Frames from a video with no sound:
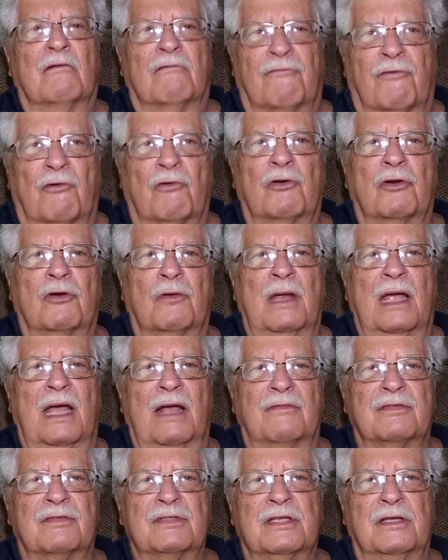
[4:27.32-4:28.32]

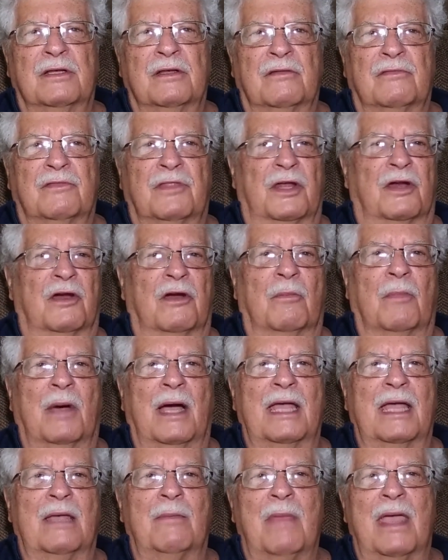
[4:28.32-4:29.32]
photographs that are
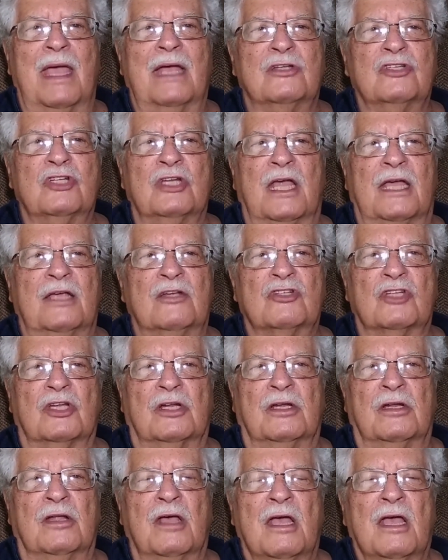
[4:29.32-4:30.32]
my imagination.
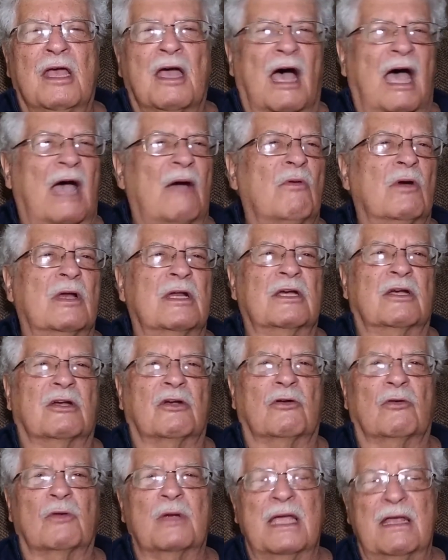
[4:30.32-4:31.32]
I want to
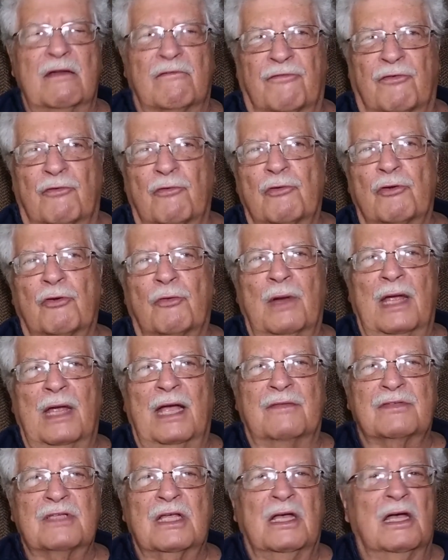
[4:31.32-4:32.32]
create
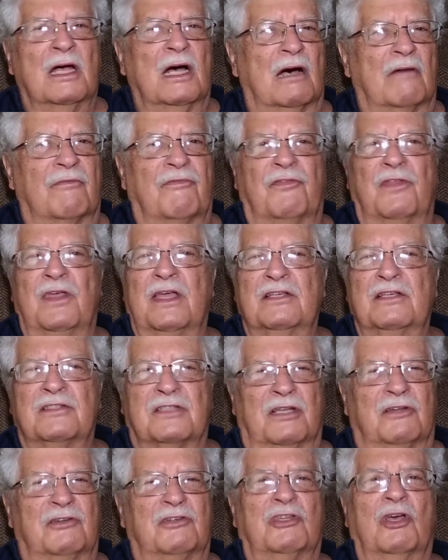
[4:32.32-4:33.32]
photographs of things
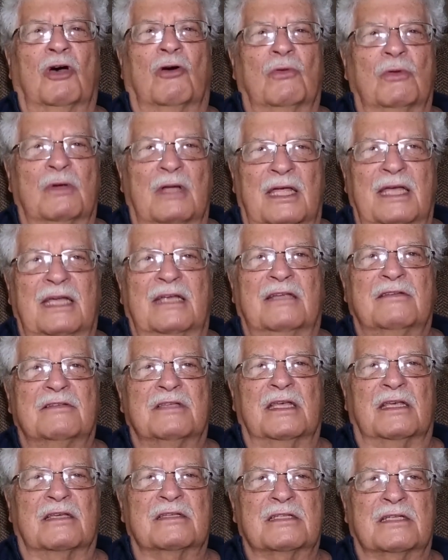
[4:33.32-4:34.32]
that don't
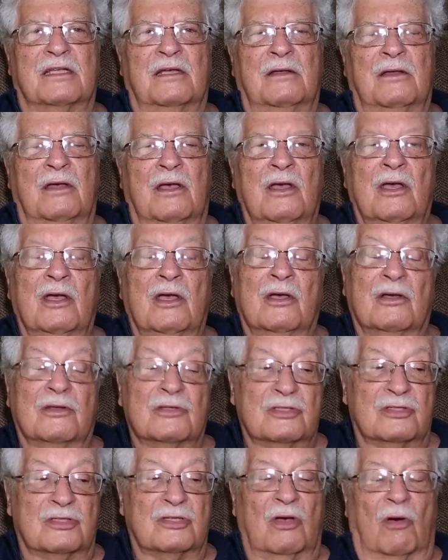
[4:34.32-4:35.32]
exist.
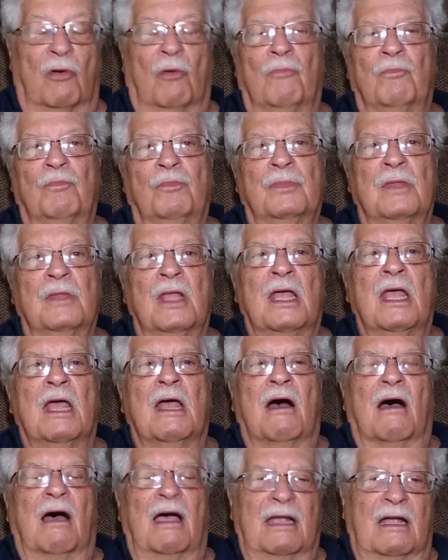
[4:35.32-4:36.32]
So,
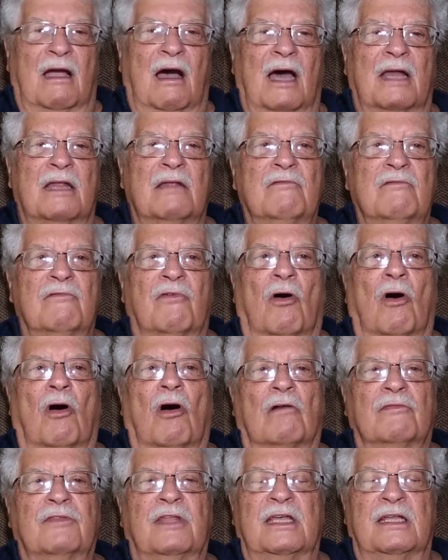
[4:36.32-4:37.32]
I got
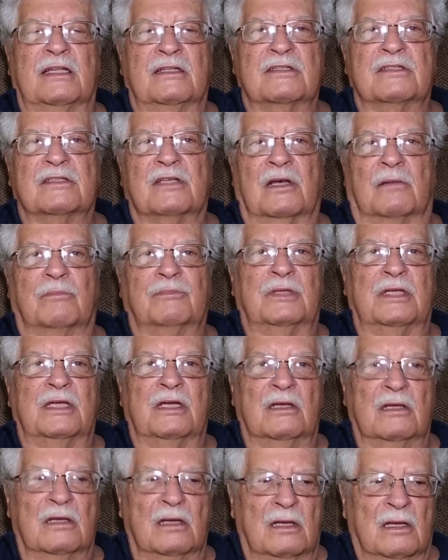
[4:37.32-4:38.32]
involved in
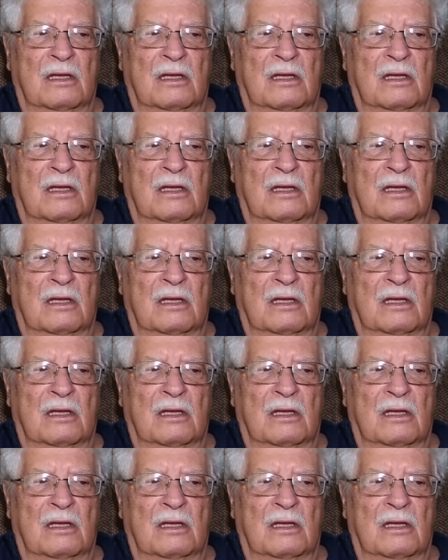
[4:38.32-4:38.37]
something